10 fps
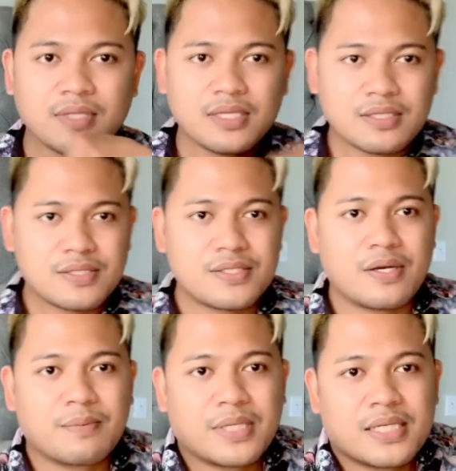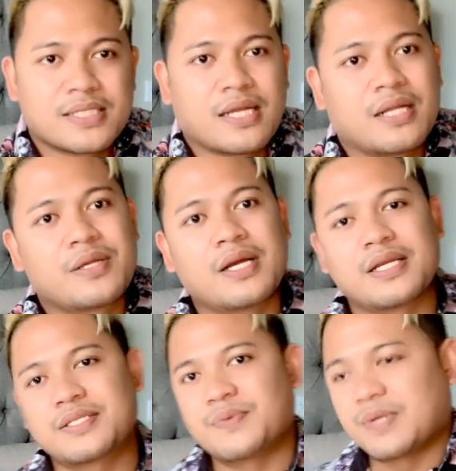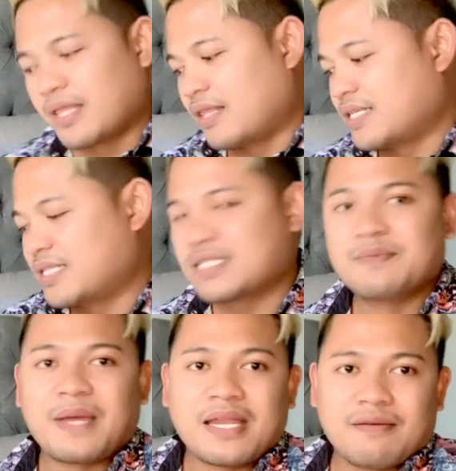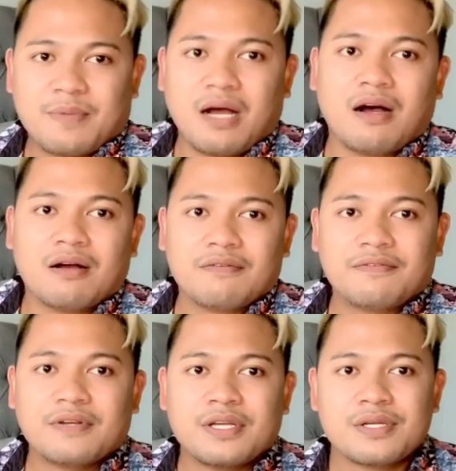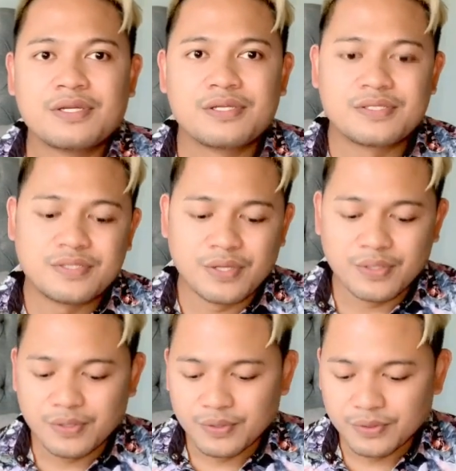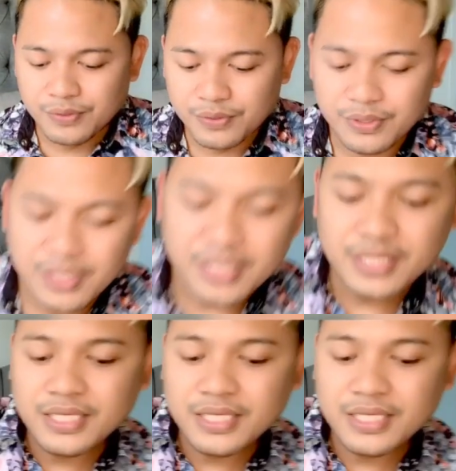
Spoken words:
So I'm gonna tell you guys what this is made up of. So this